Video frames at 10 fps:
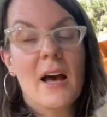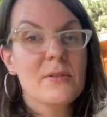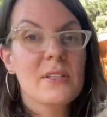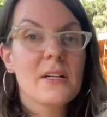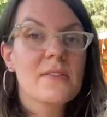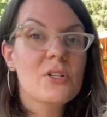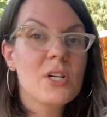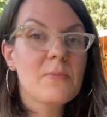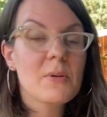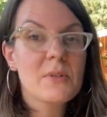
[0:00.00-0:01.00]
outside of the
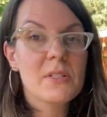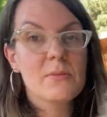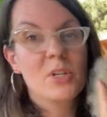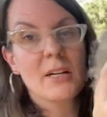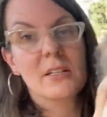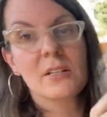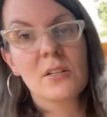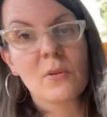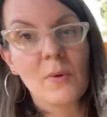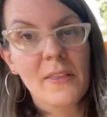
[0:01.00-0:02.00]
sheep that was subjected
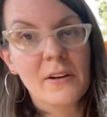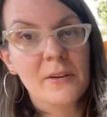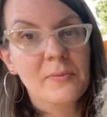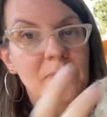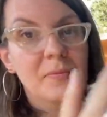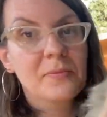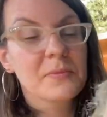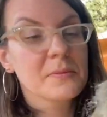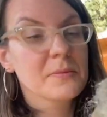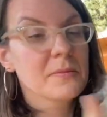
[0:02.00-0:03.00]
to the weather.
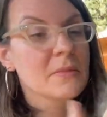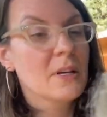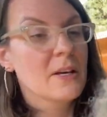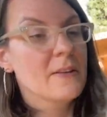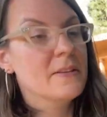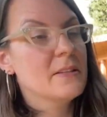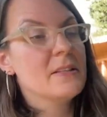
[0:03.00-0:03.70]
This is